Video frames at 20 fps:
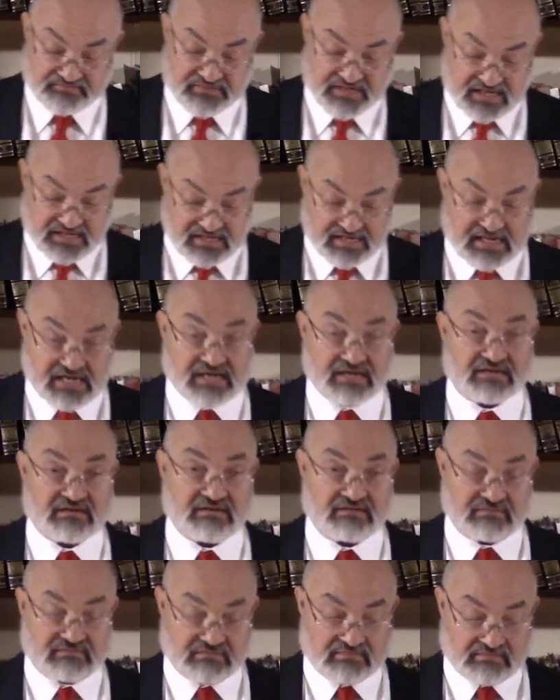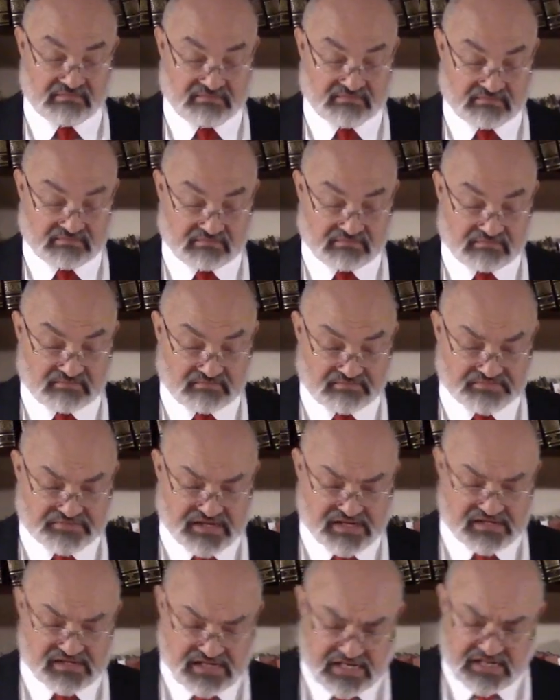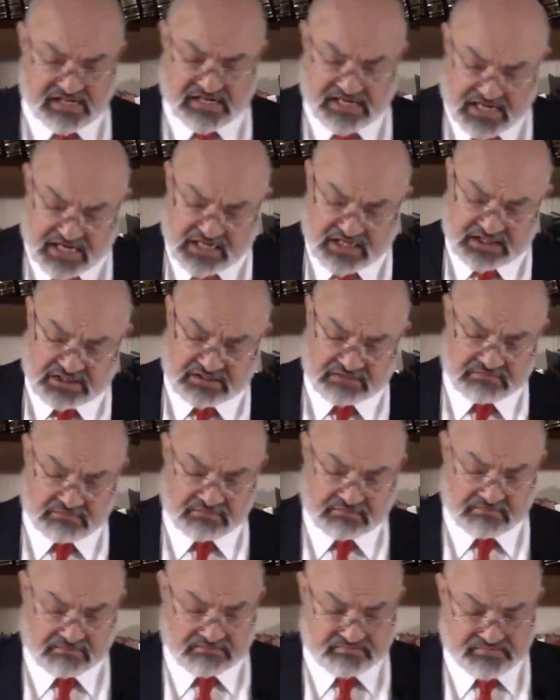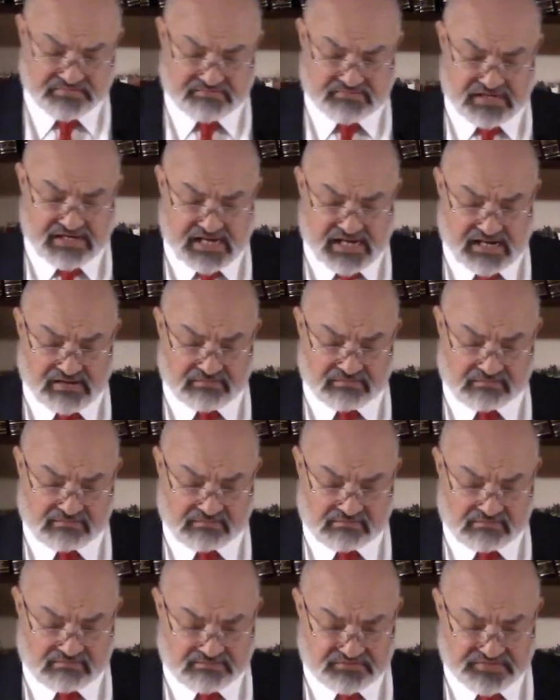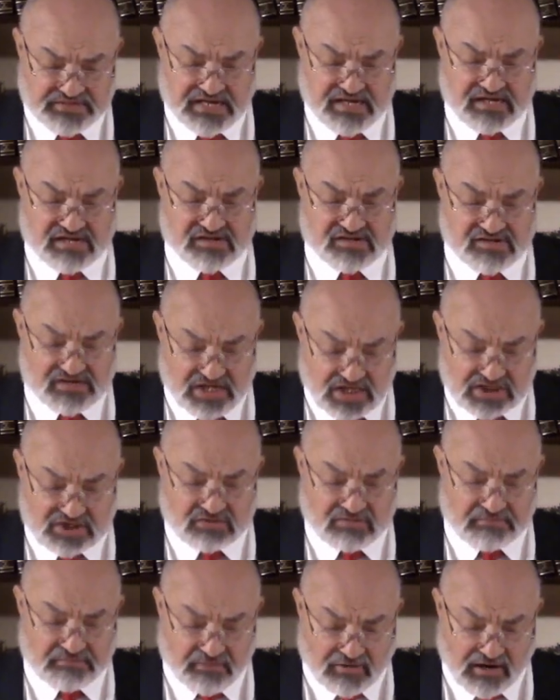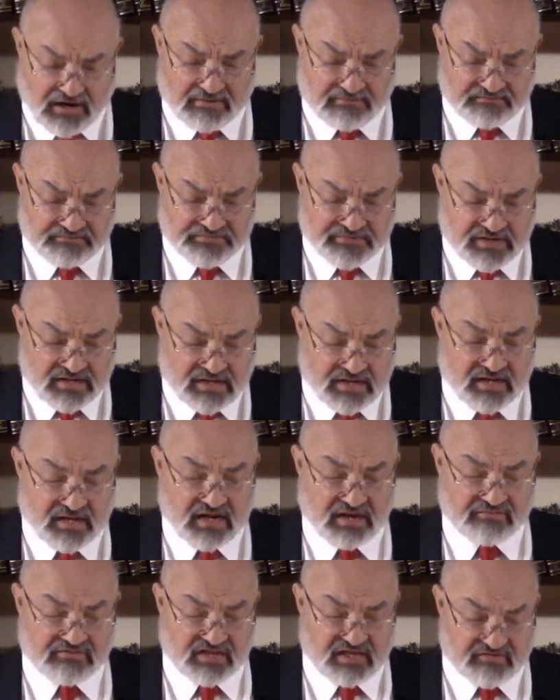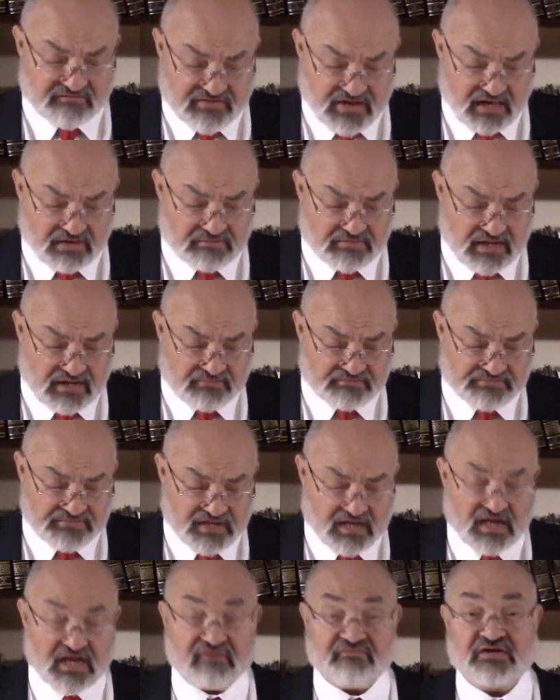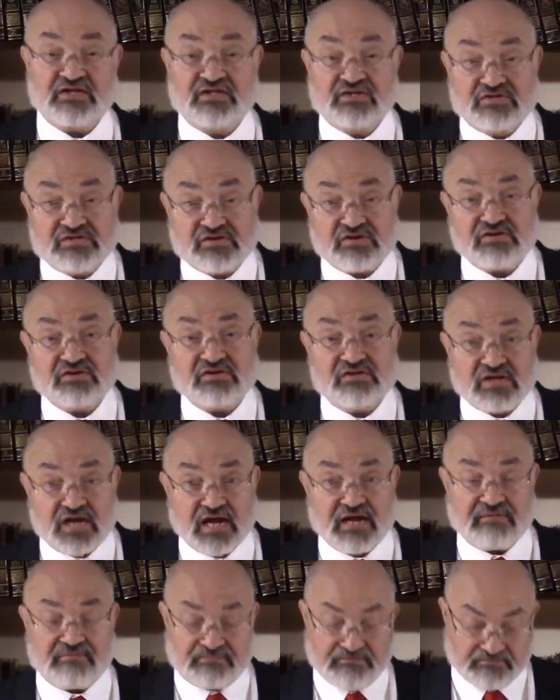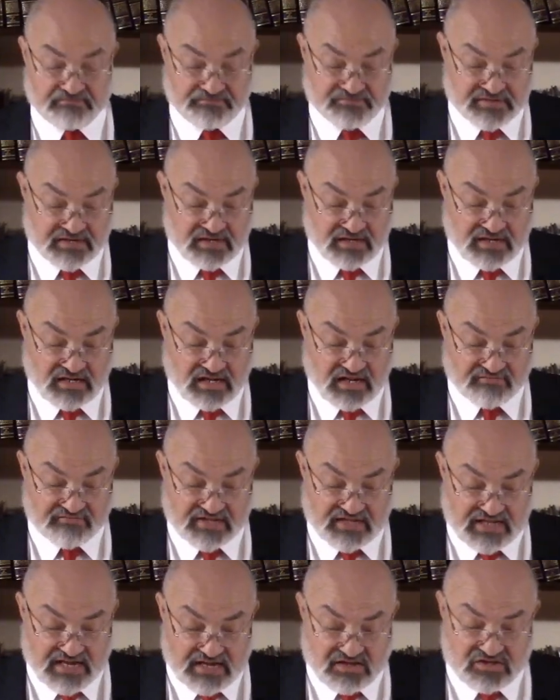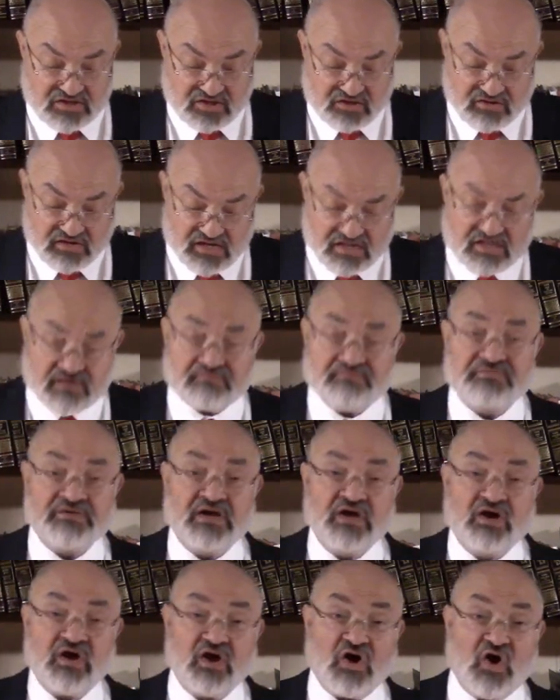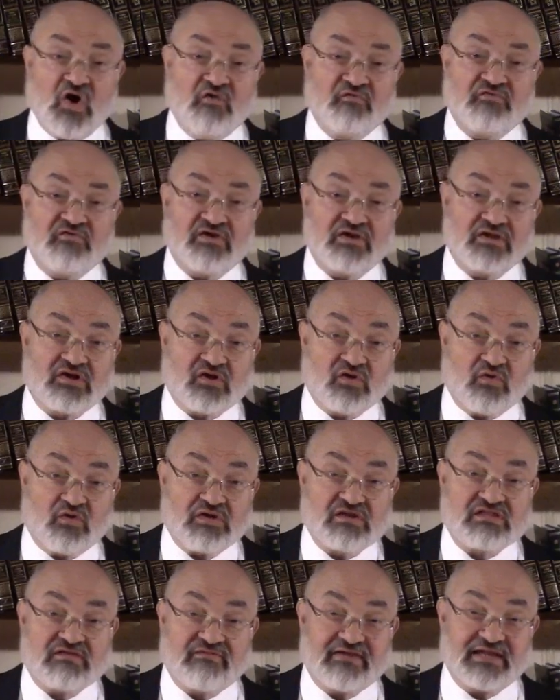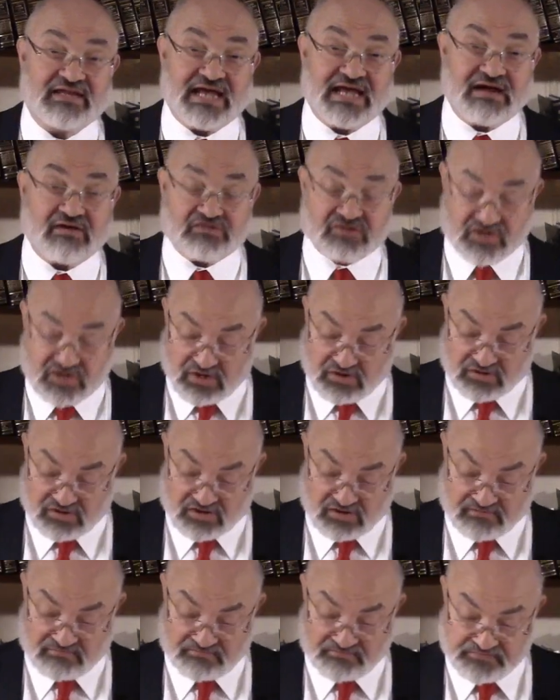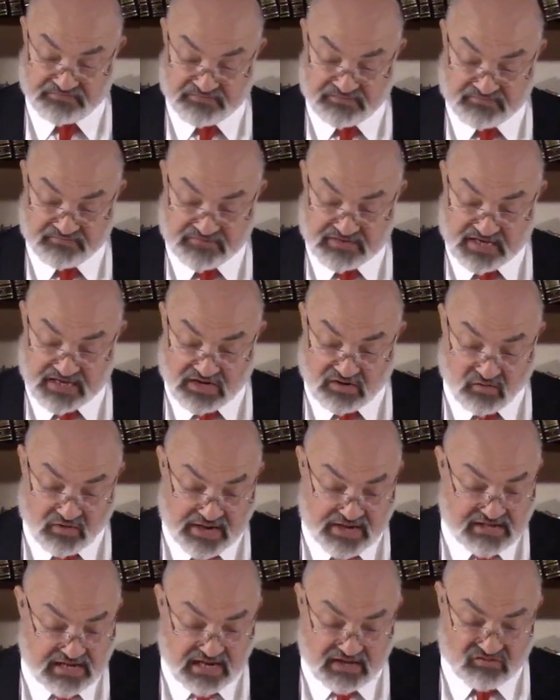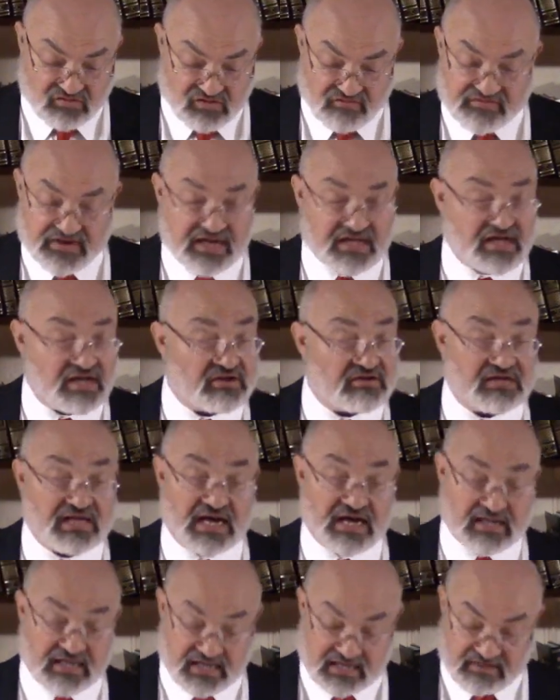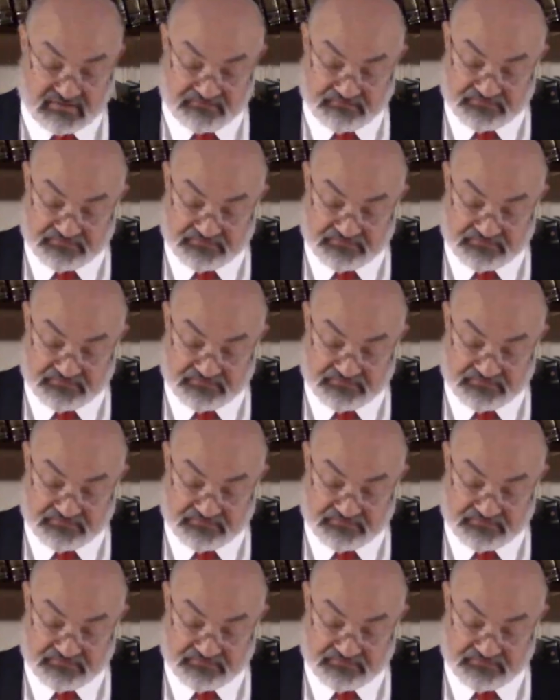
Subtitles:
indicates. Indeed, Yiddish became a constituent part of the development of a certain type of intense Judaism over the course of 1,000 years, in a way not true of any other dialect.